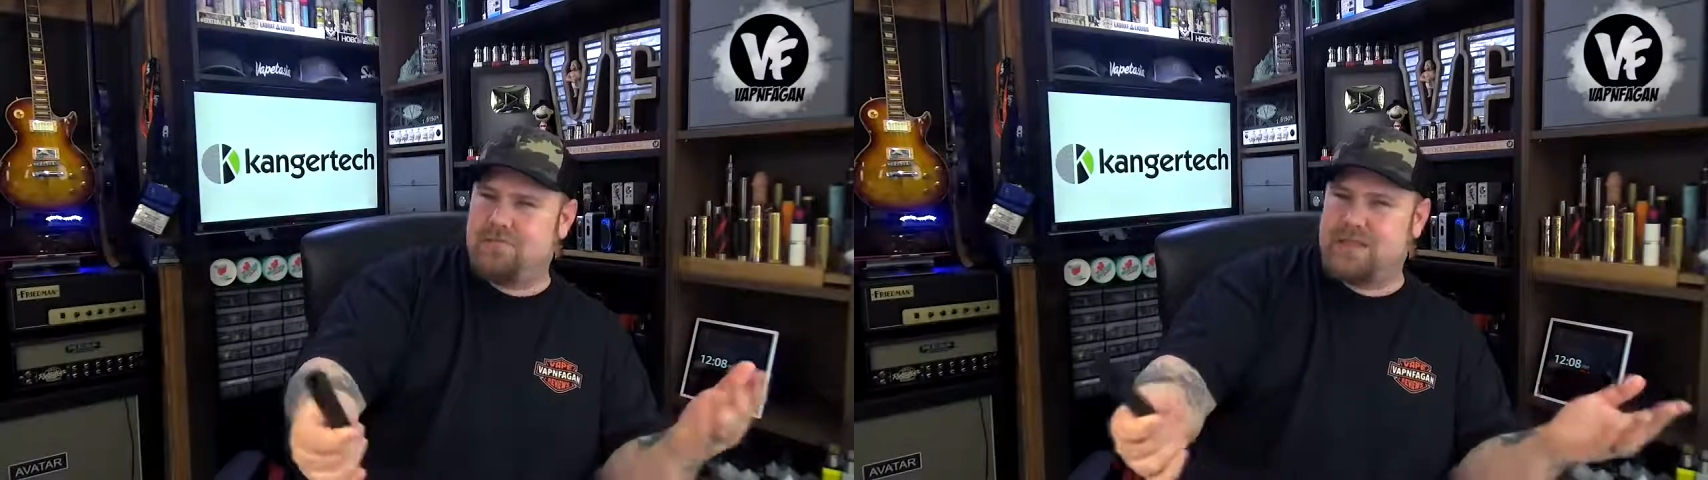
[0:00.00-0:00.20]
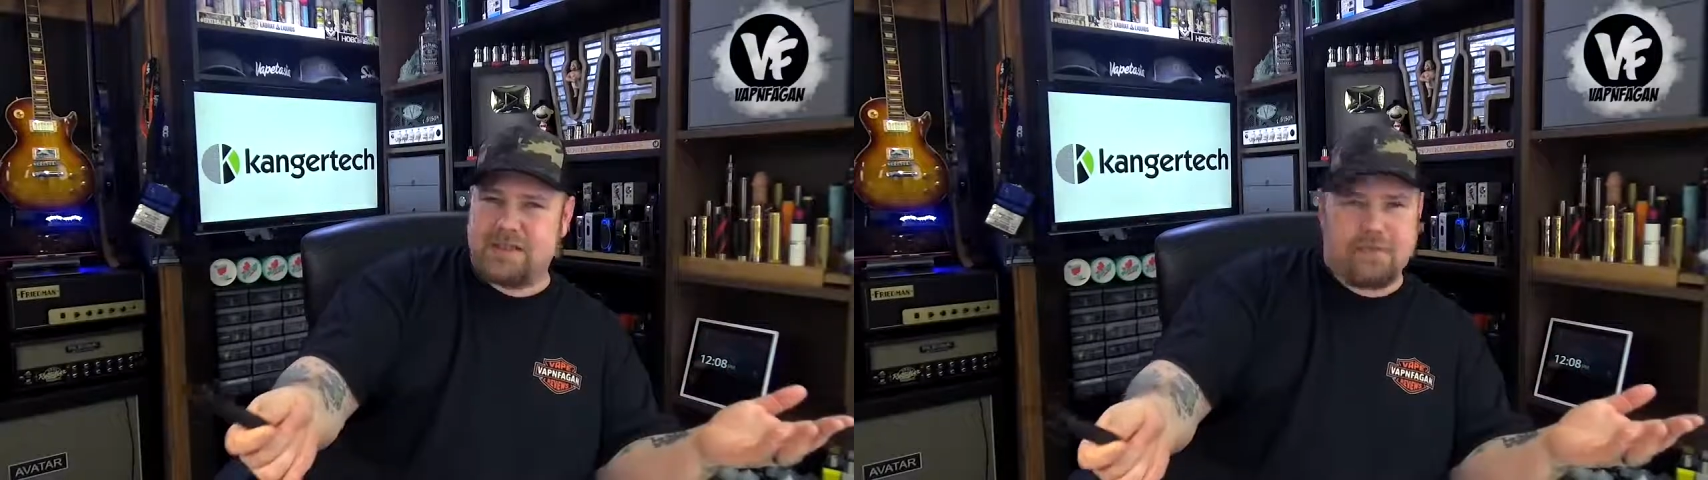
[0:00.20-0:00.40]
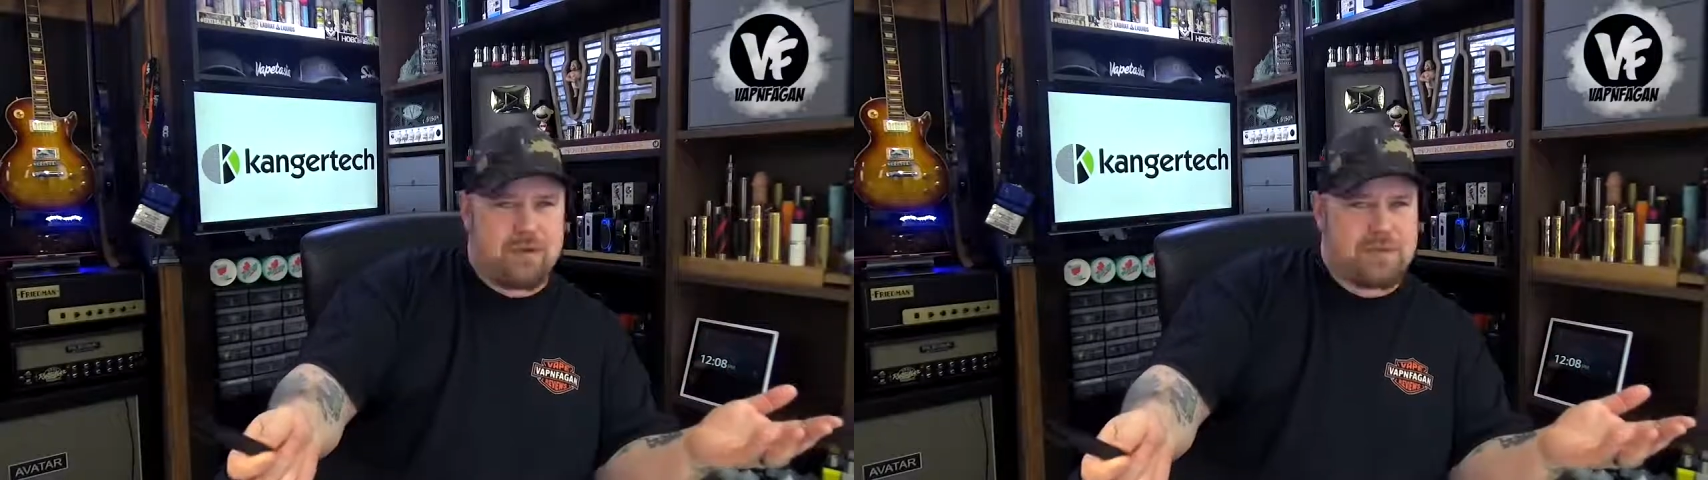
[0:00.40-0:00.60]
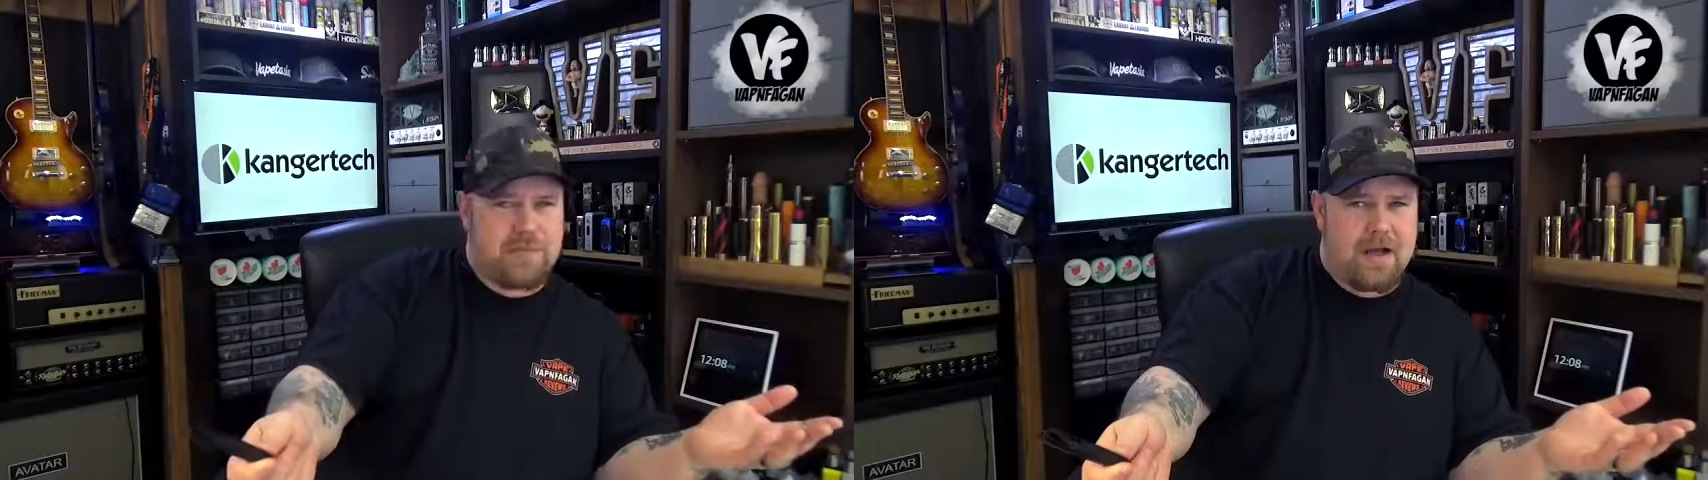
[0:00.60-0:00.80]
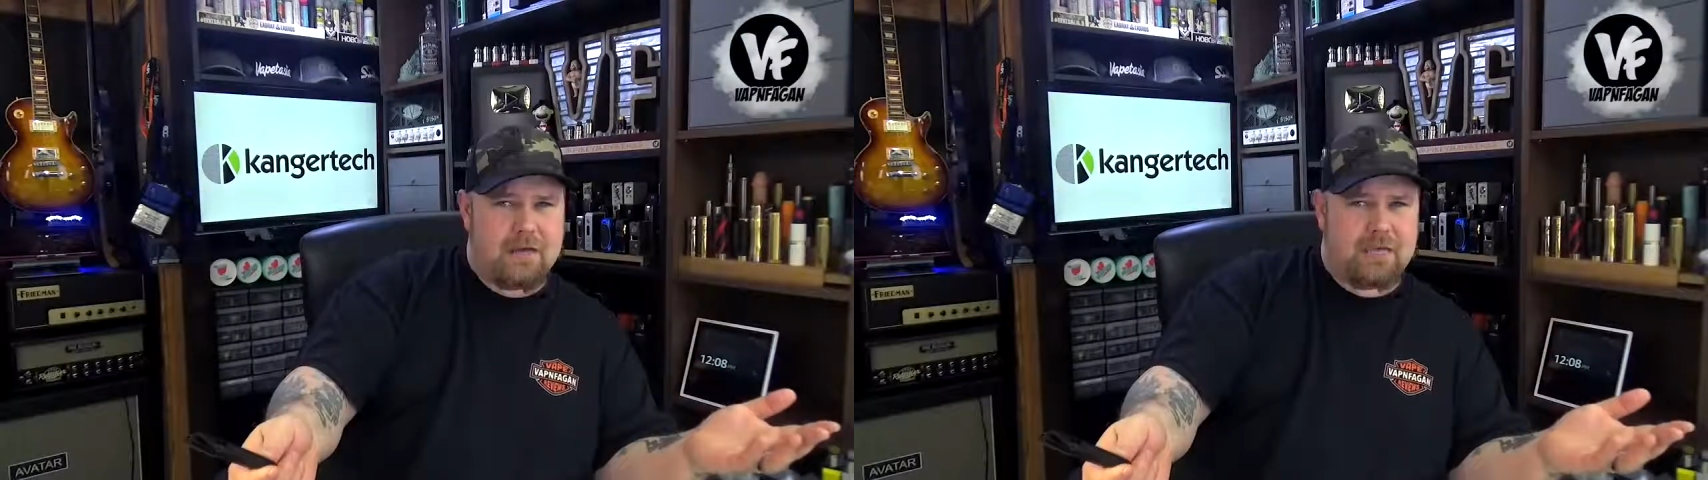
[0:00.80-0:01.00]
Is it the first
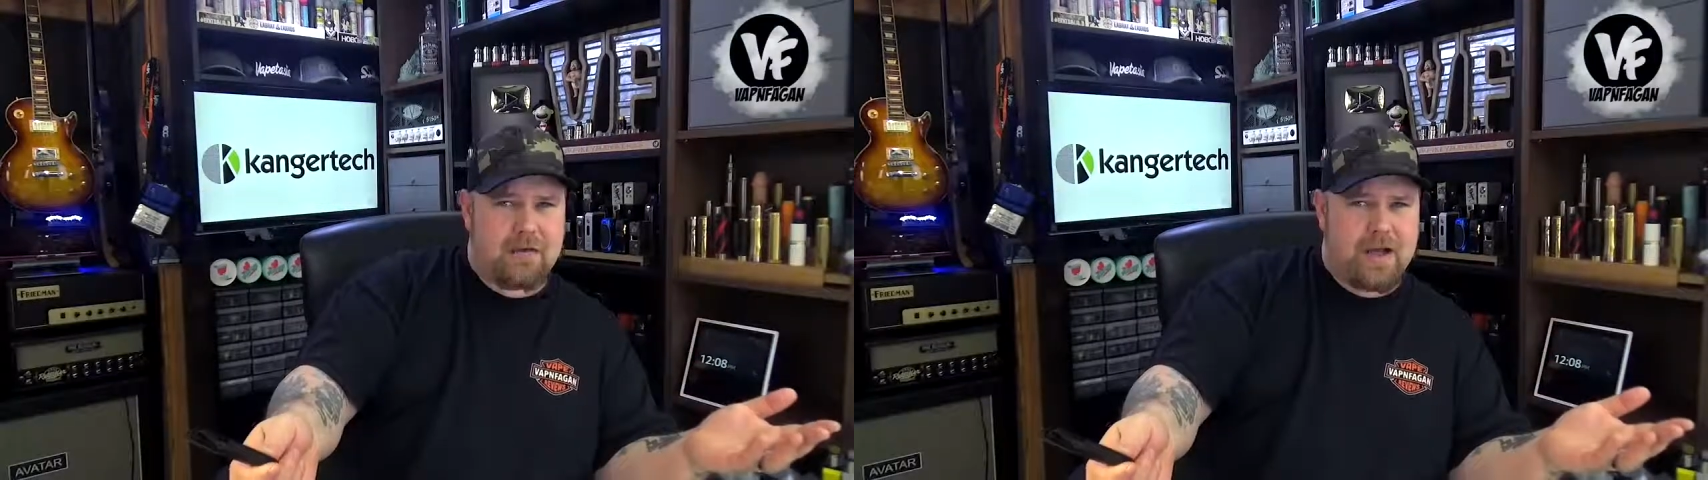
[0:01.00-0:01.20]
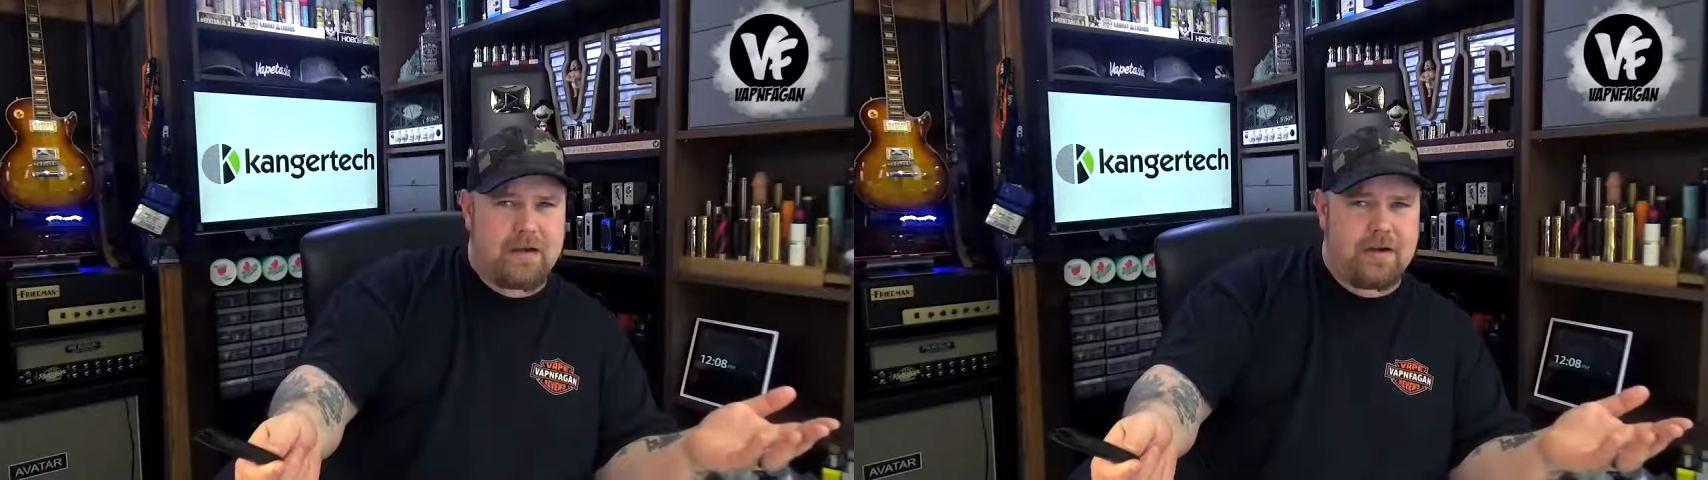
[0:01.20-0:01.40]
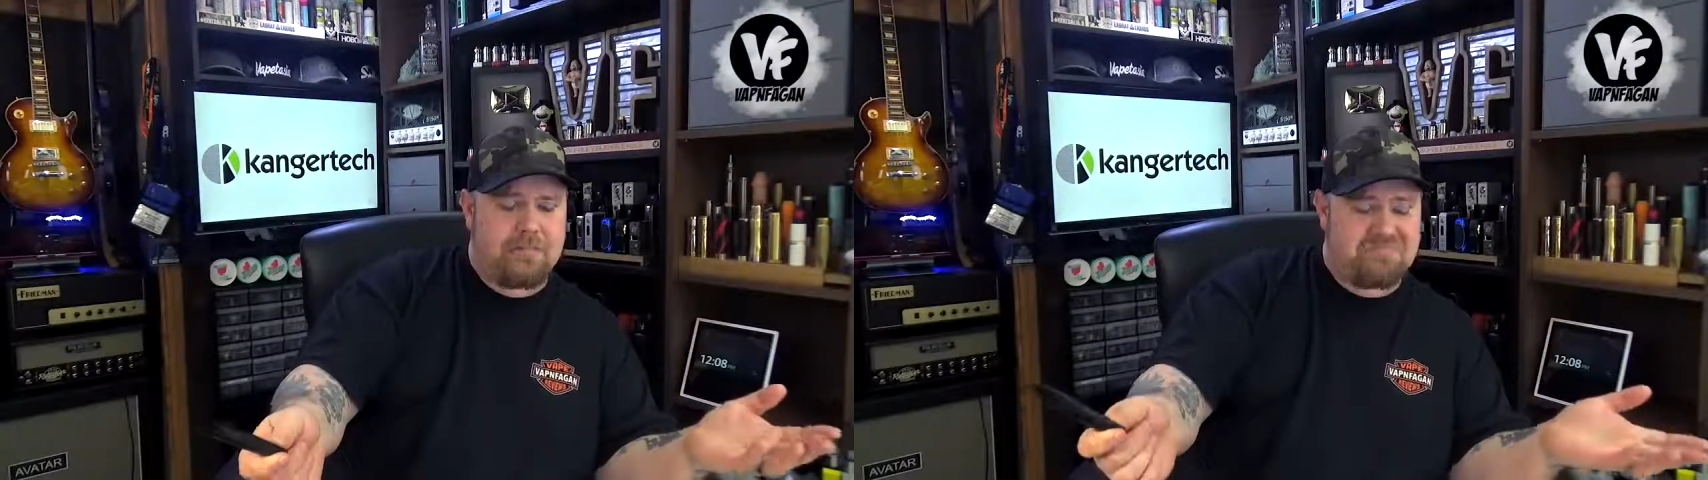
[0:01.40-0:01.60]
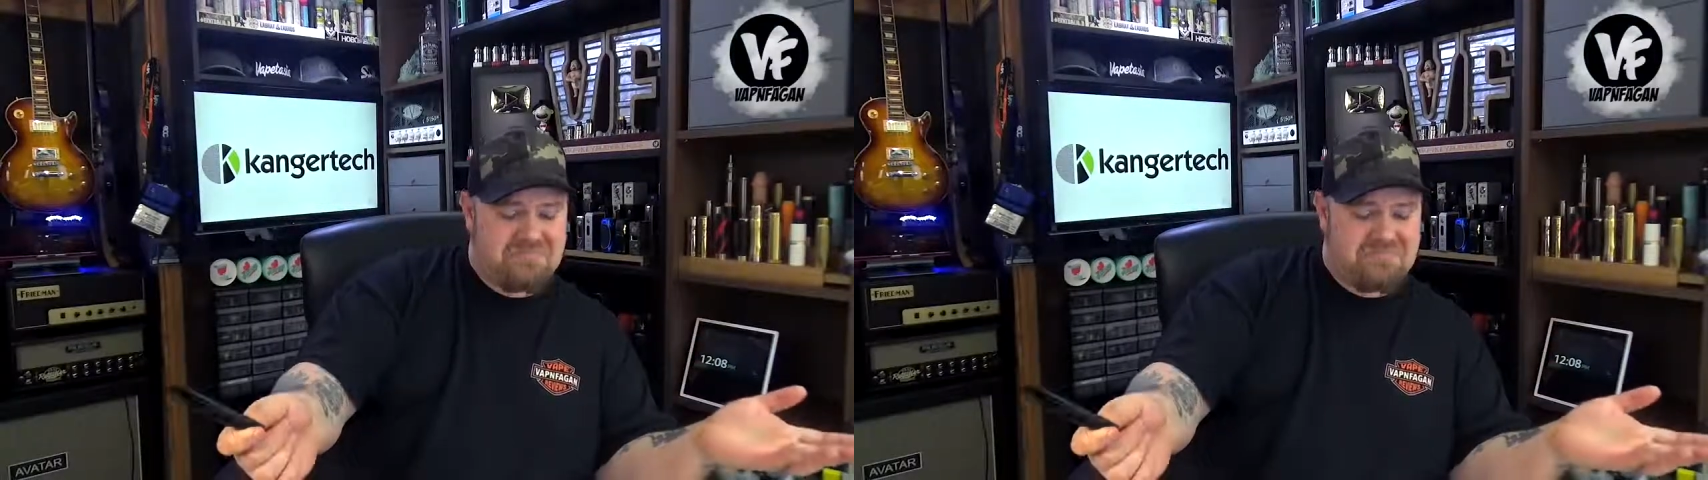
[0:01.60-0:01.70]
pod from Kanger?